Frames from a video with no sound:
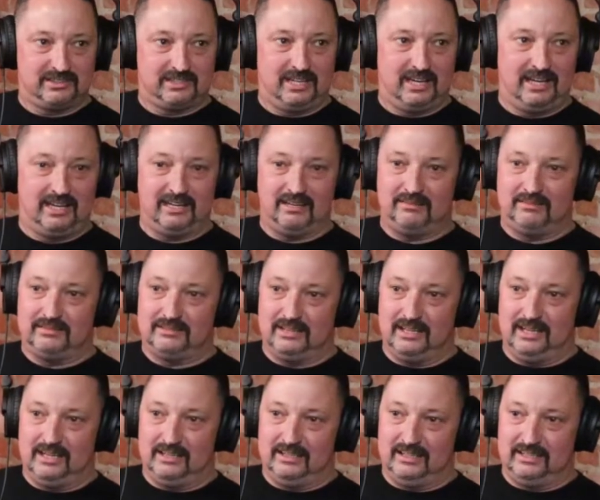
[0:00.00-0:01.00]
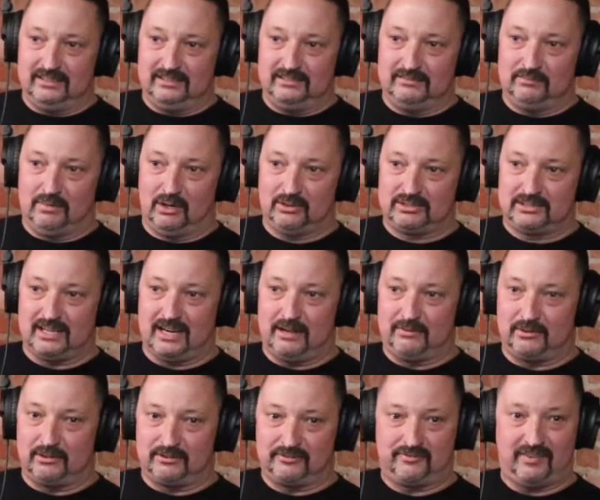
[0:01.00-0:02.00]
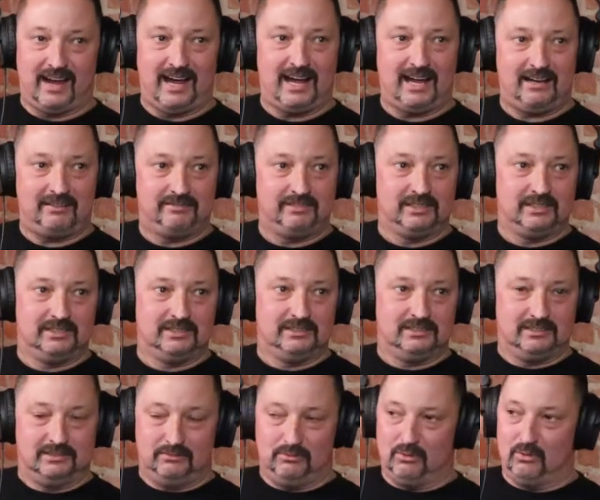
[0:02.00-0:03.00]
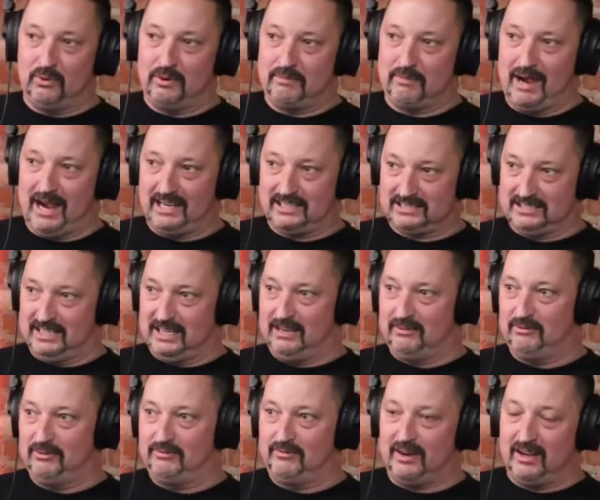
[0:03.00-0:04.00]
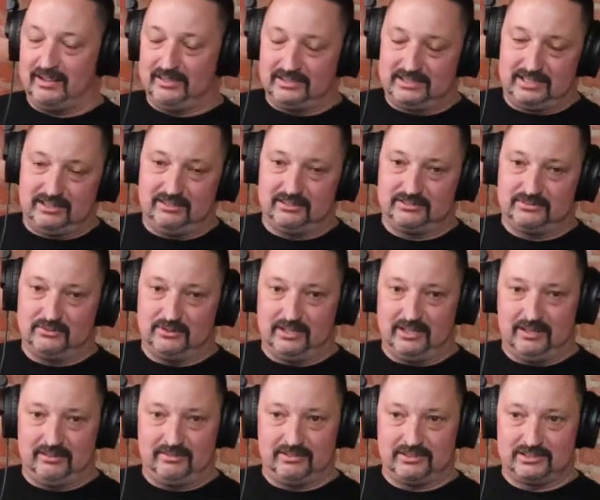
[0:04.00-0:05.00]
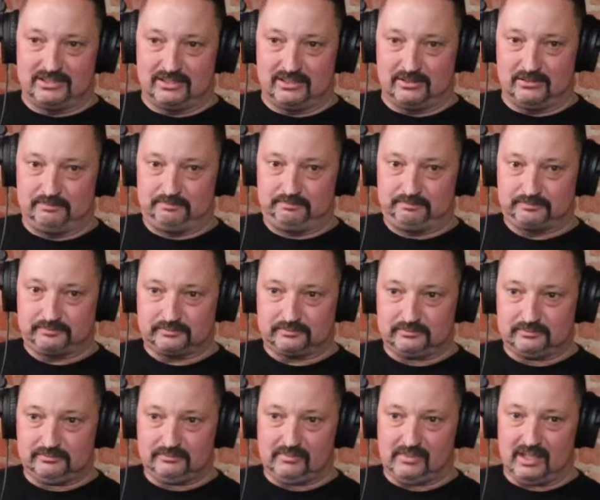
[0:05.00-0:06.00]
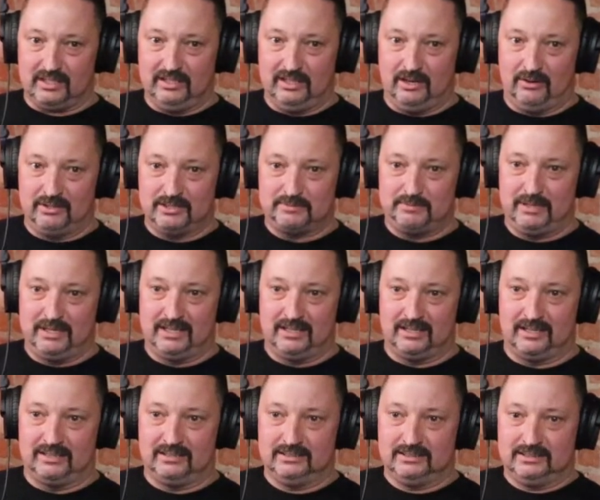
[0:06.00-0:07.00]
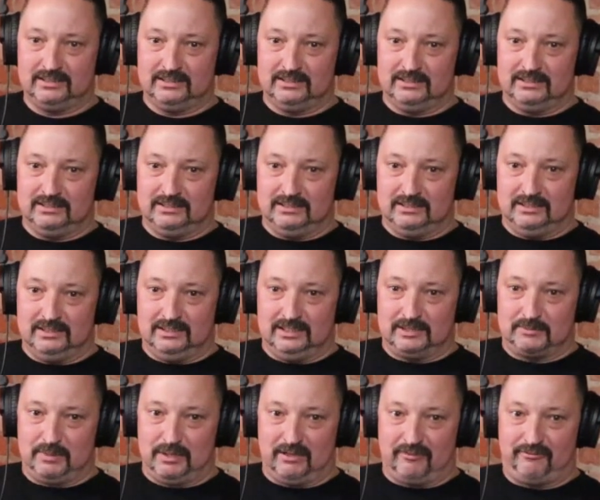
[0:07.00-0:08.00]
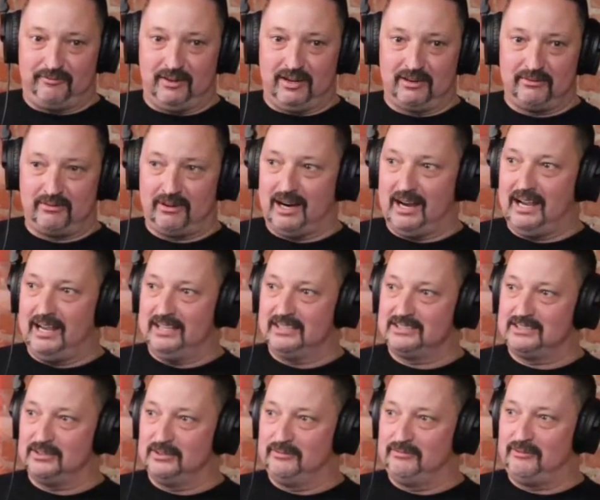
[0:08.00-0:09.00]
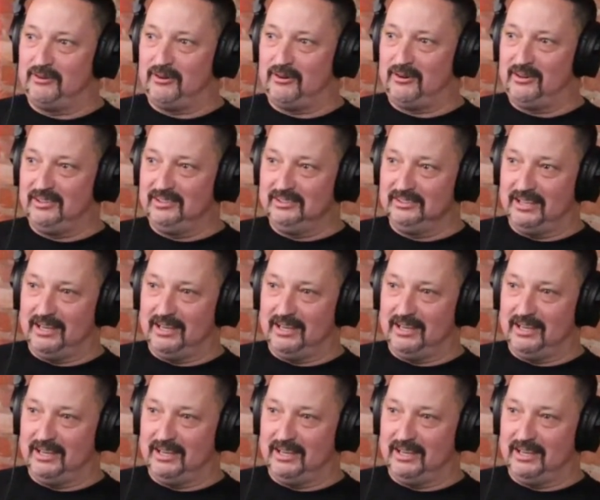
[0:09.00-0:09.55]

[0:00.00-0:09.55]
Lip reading: a day, and most time there's 5 when we backstaff with volunteers and whatever. So, it's been a fun ride so far.